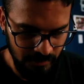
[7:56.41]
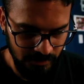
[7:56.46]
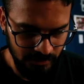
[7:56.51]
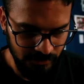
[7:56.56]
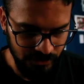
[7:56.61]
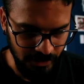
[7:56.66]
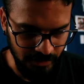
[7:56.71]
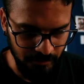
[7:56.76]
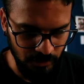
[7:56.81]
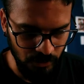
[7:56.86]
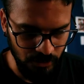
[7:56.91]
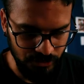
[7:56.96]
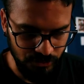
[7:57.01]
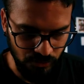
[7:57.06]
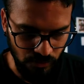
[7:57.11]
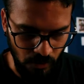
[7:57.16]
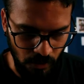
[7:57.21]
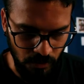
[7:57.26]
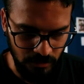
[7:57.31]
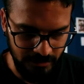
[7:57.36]
Same goes
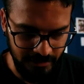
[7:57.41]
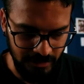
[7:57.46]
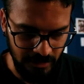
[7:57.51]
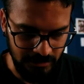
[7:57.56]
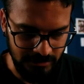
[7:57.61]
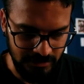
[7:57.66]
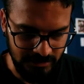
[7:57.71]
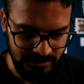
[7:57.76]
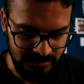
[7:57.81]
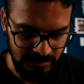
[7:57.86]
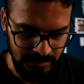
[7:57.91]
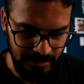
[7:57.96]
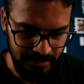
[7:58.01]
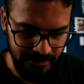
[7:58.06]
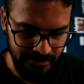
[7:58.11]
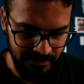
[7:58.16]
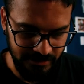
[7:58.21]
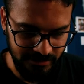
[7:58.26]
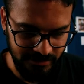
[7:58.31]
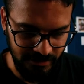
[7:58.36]
to all the other
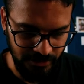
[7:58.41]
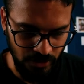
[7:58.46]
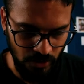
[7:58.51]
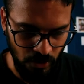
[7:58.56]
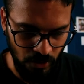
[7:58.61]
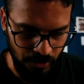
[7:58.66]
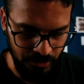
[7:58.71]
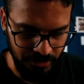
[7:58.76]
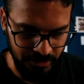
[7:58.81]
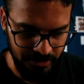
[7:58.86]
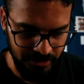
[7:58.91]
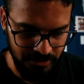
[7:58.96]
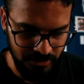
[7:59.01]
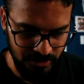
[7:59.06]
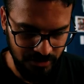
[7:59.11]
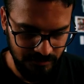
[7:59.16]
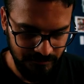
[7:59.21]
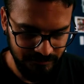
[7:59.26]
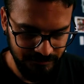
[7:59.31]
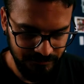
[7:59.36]
sliders. The
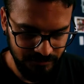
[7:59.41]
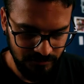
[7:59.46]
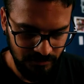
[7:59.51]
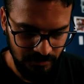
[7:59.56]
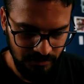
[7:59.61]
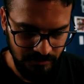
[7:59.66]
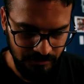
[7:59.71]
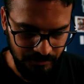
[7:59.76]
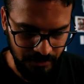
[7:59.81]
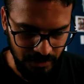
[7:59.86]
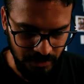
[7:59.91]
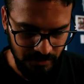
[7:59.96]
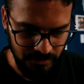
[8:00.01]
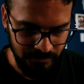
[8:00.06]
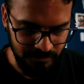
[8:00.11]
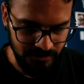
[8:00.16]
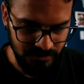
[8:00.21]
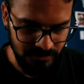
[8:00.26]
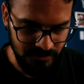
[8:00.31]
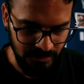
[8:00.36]
orange becomes